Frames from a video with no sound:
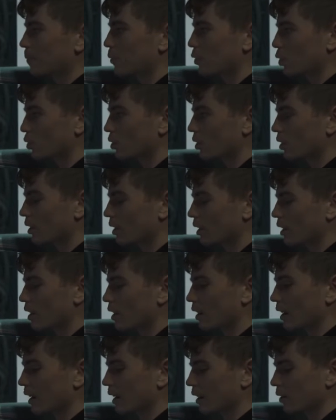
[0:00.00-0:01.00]
just so that the
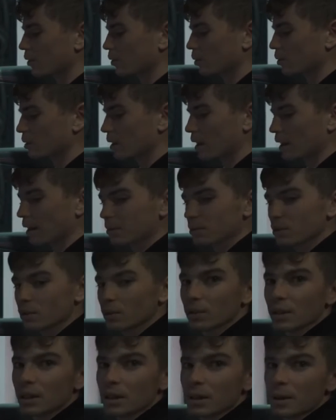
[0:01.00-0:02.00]
car handles
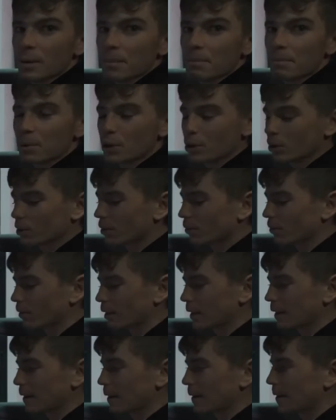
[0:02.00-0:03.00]
absolutely
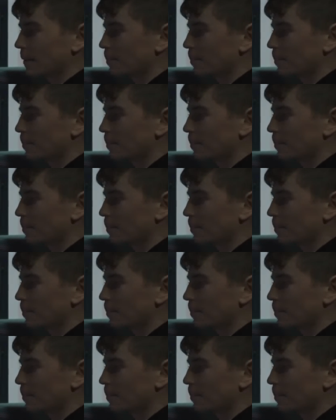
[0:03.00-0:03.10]
beautifully.